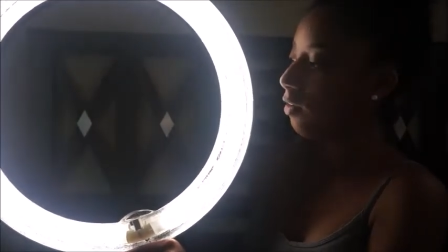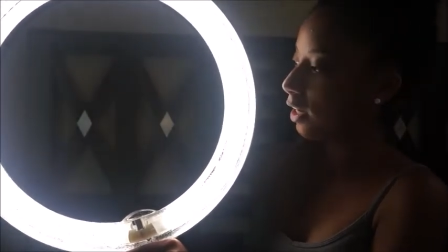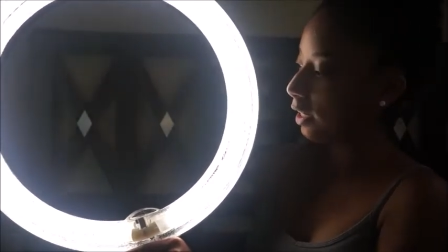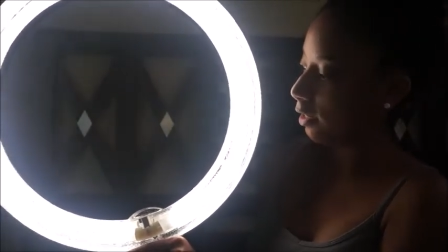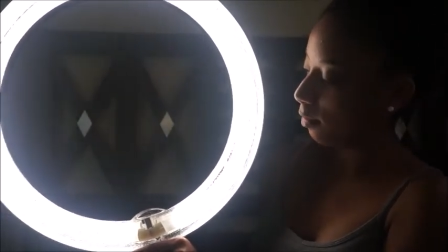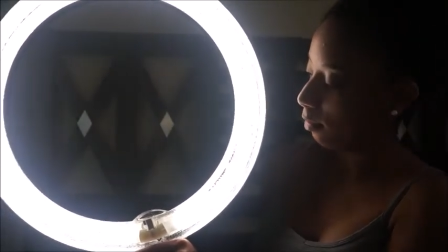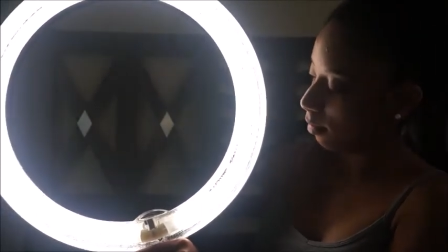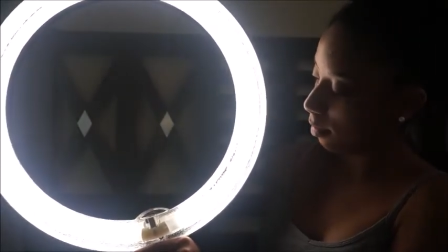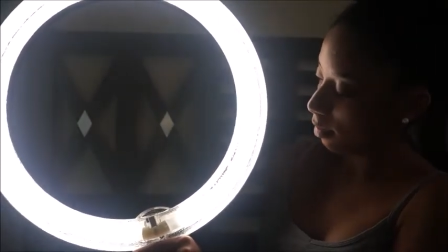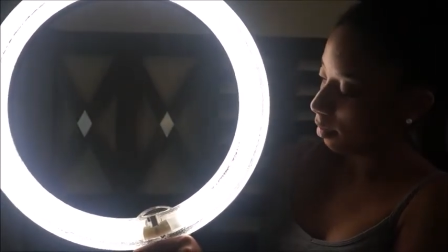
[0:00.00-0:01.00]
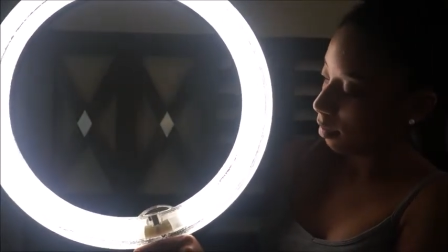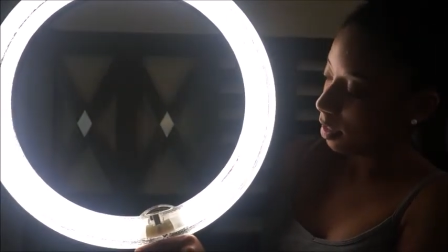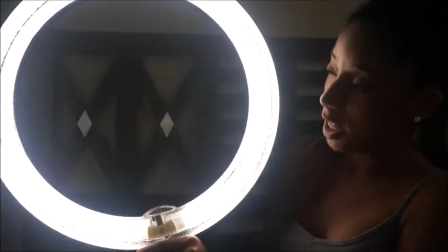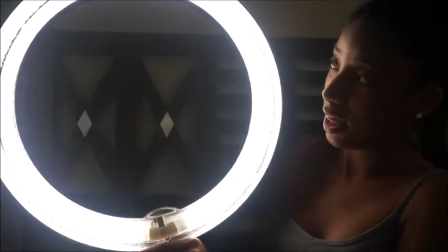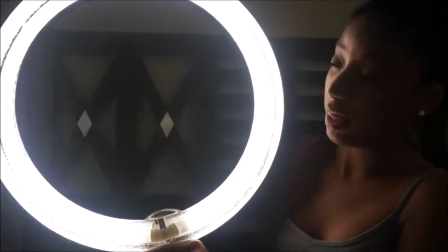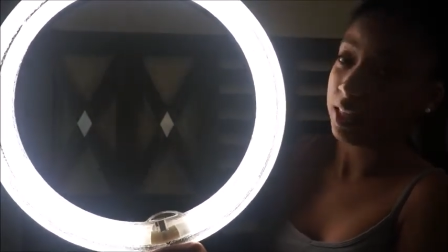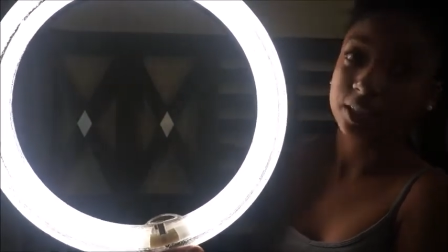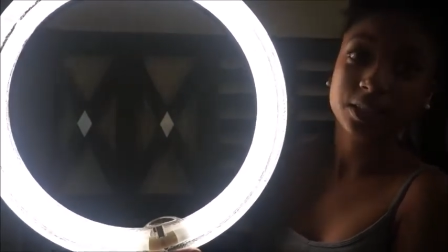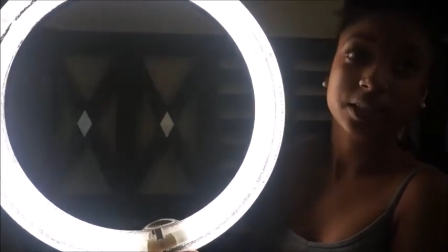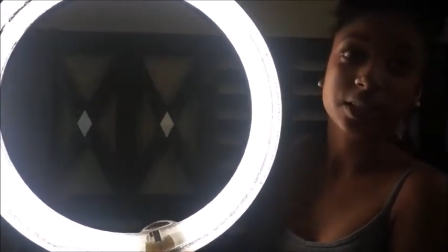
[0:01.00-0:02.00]
right now.
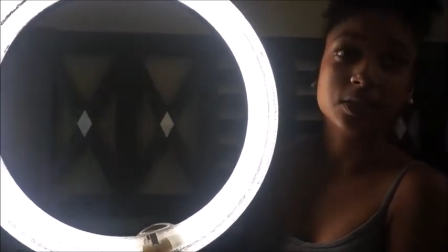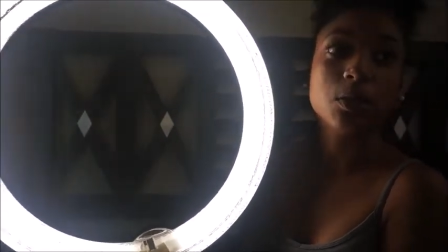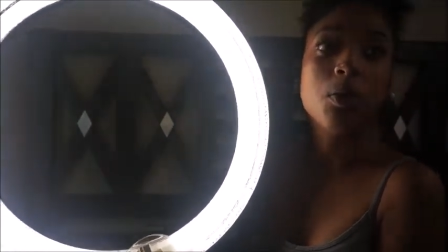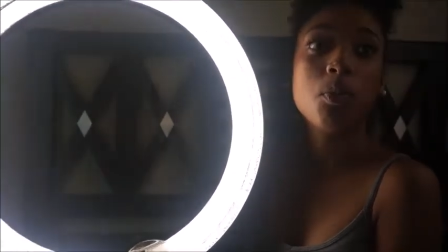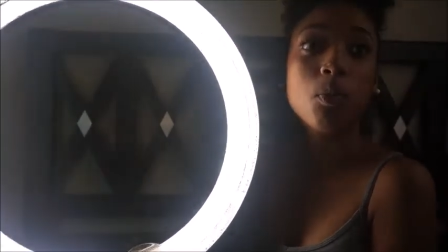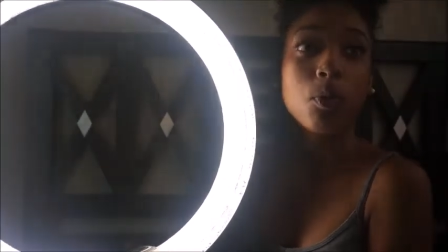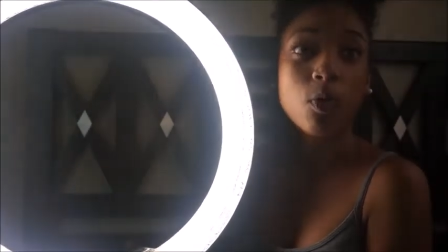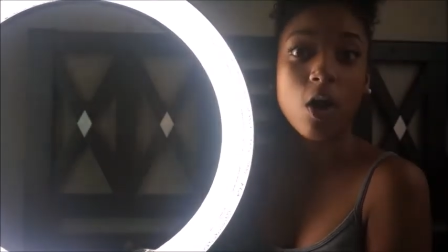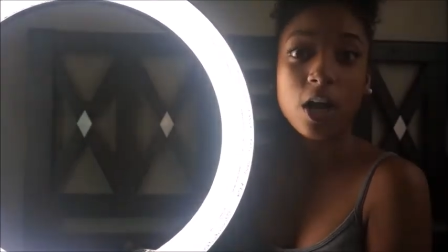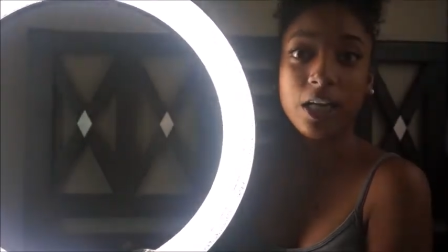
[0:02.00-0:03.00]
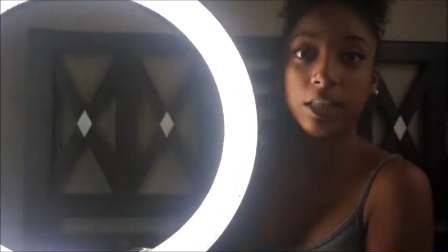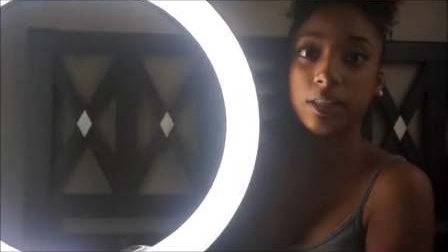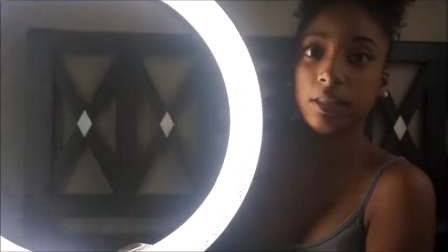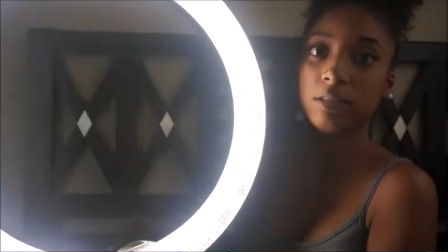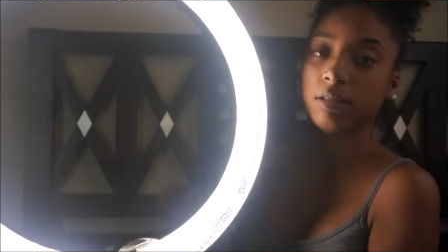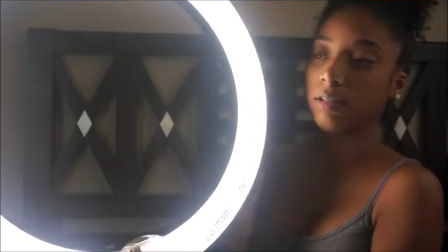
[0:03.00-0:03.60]
This is bright.